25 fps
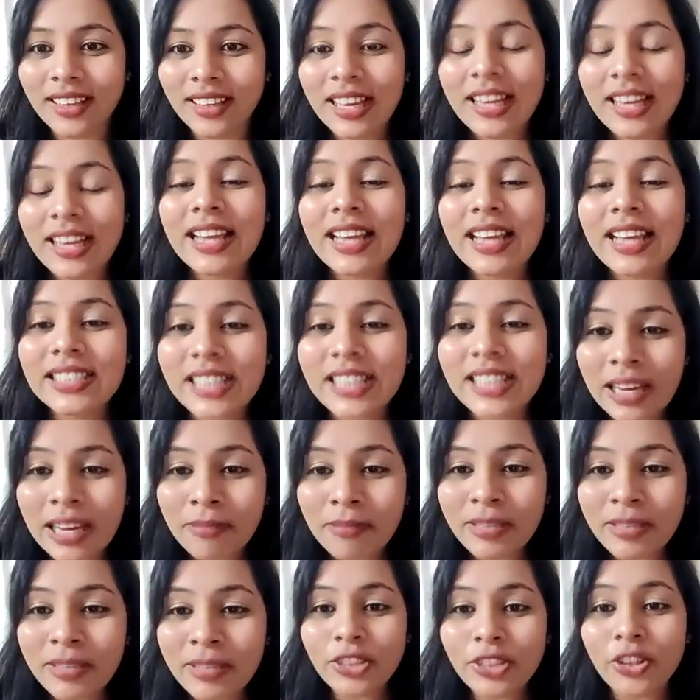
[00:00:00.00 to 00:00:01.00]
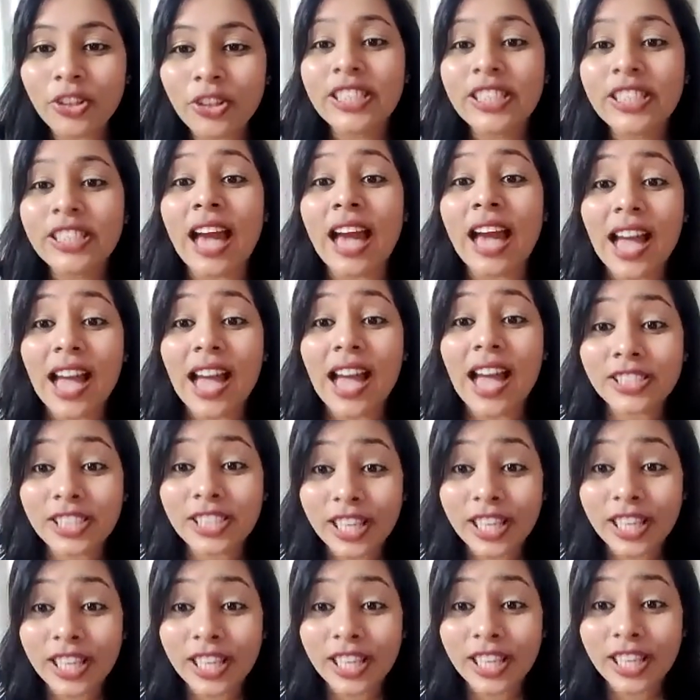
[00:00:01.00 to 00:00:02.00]
Let's claim the authority. I
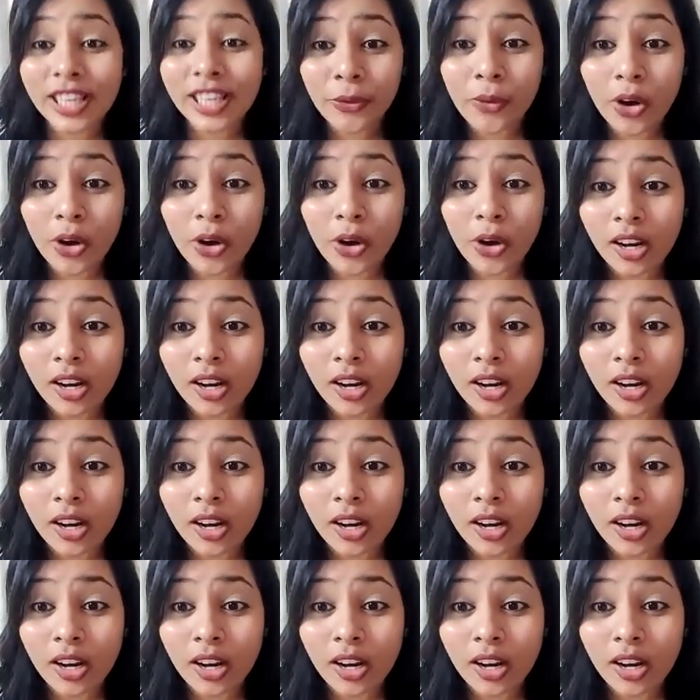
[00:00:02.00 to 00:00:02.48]
tell you all,